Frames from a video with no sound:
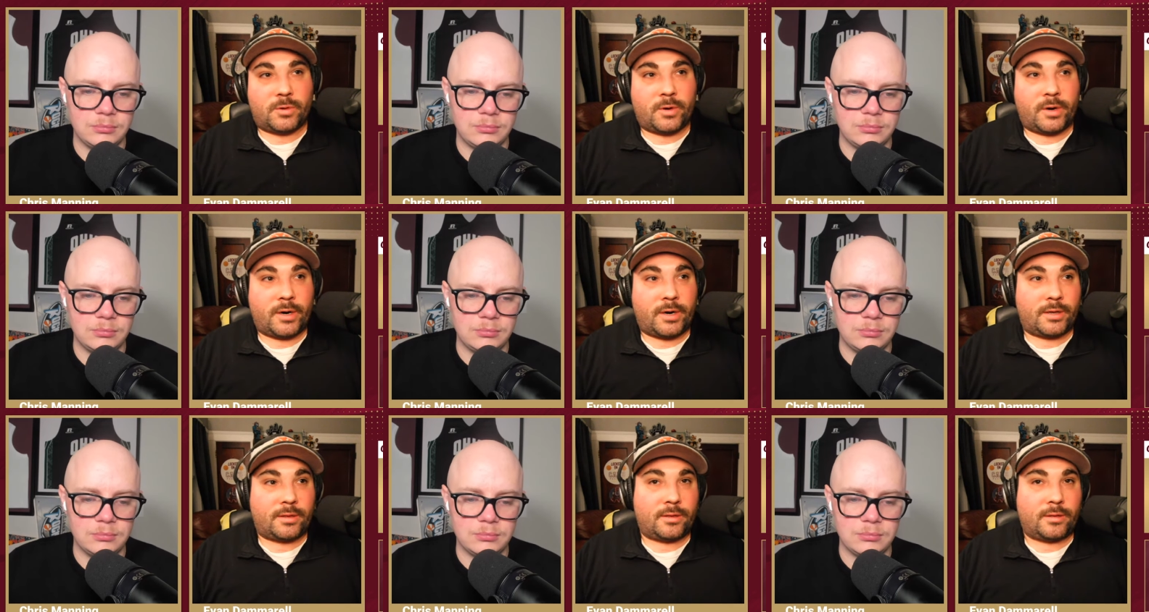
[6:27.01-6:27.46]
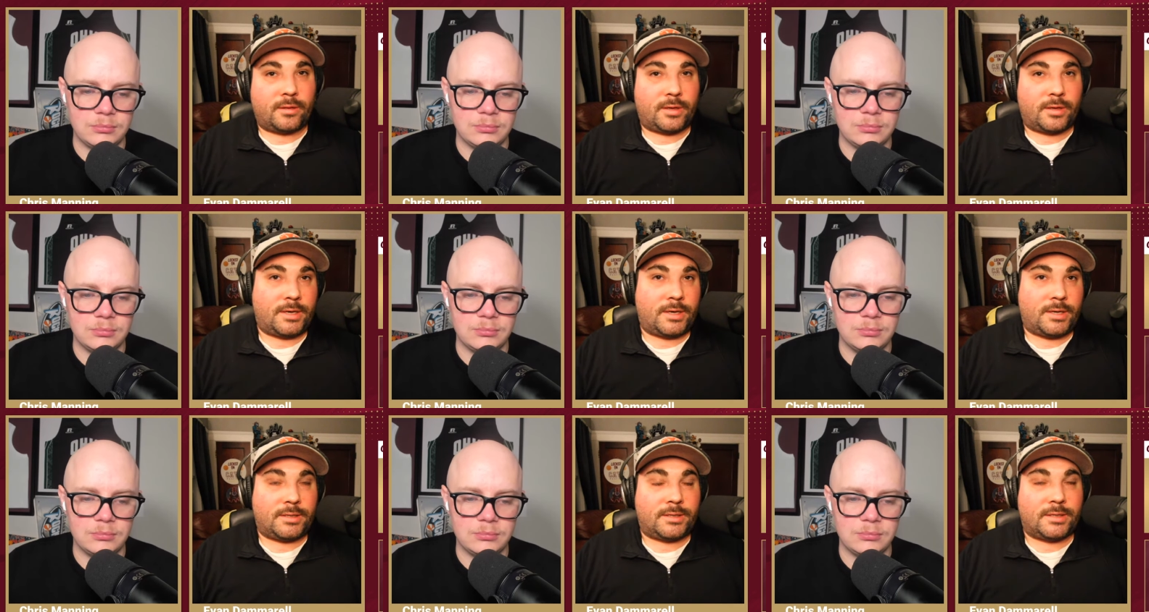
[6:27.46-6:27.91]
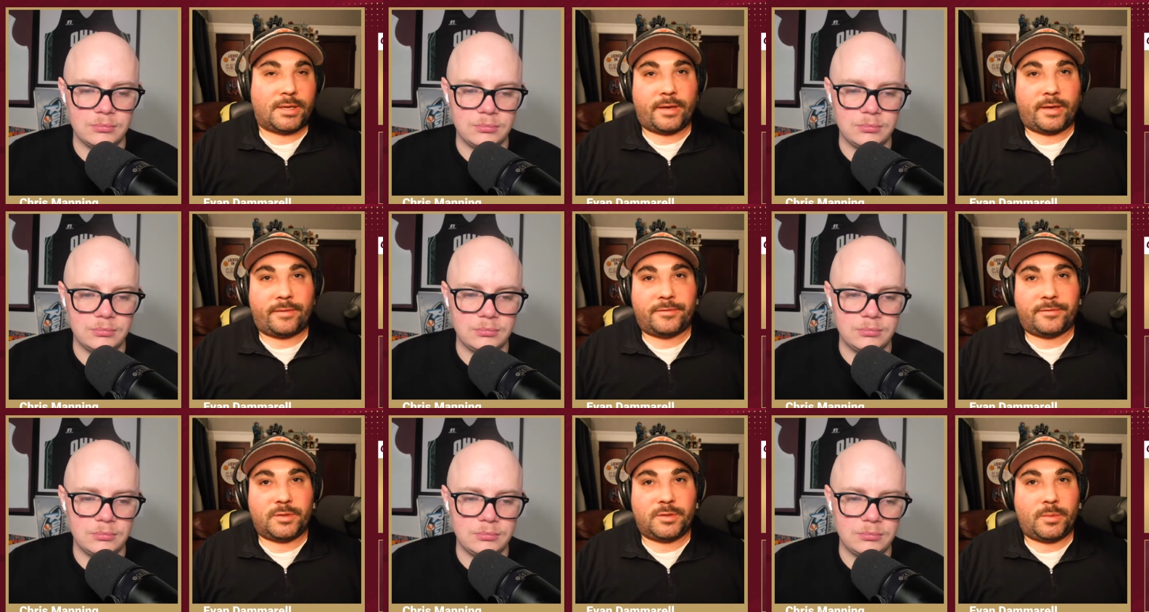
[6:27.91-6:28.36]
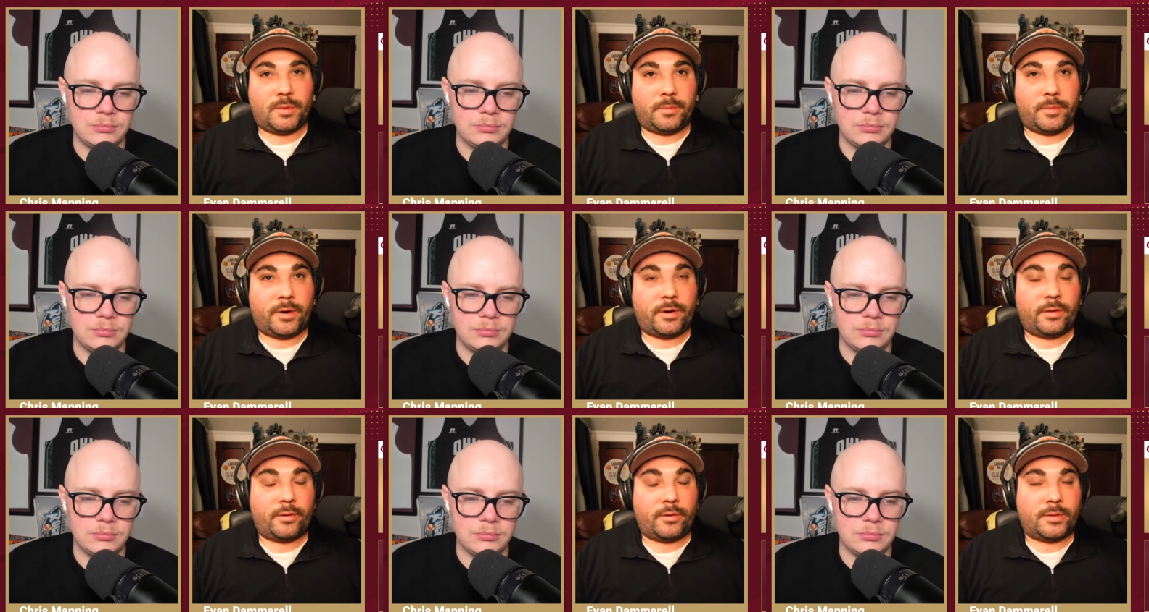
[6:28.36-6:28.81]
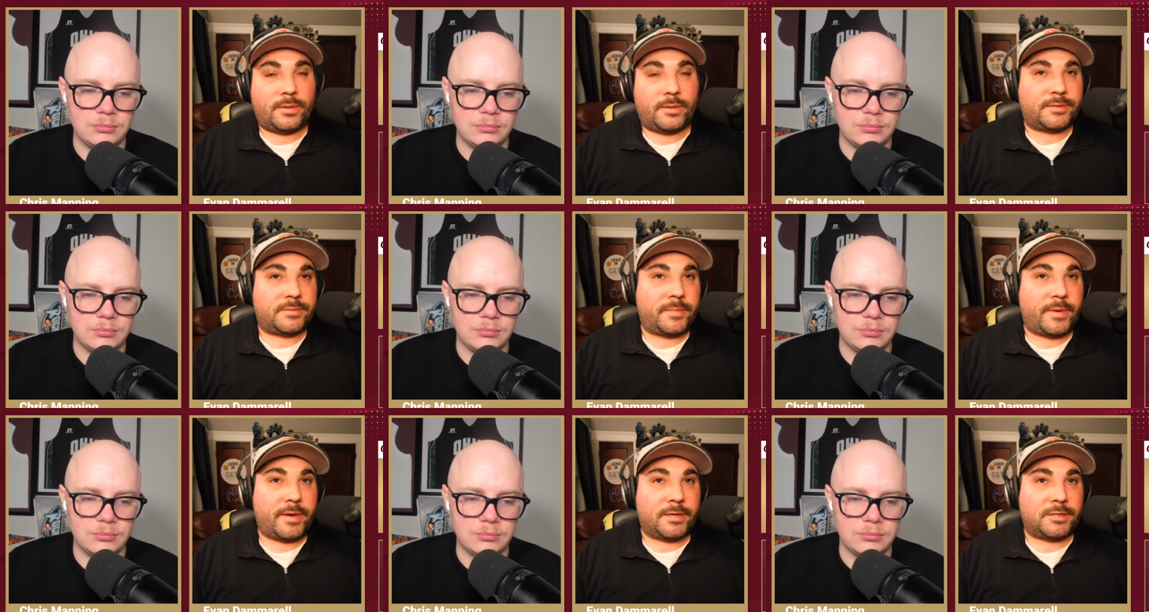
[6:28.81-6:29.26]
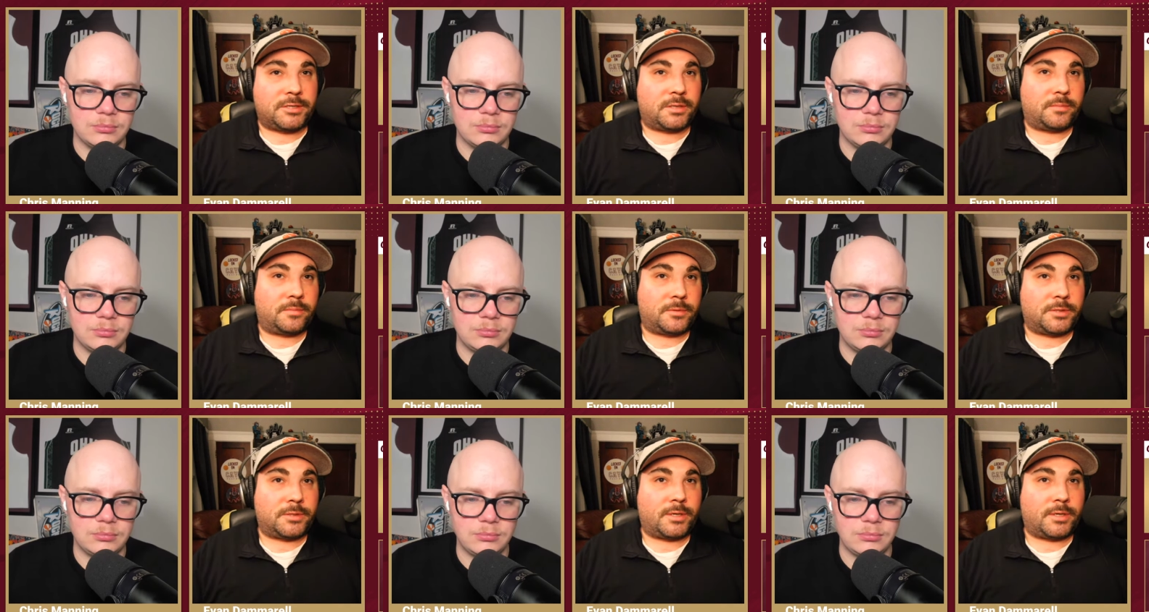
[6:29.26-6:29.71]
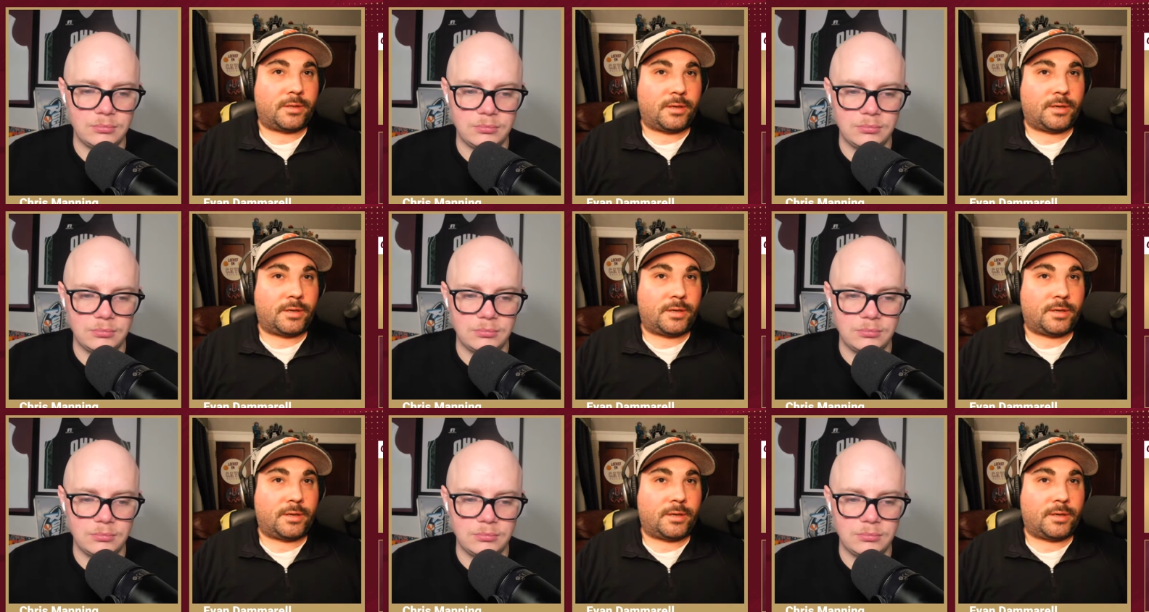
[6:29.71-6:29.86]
Speaker 1: The Heat did have Jimmy Butler in this matchup, which I think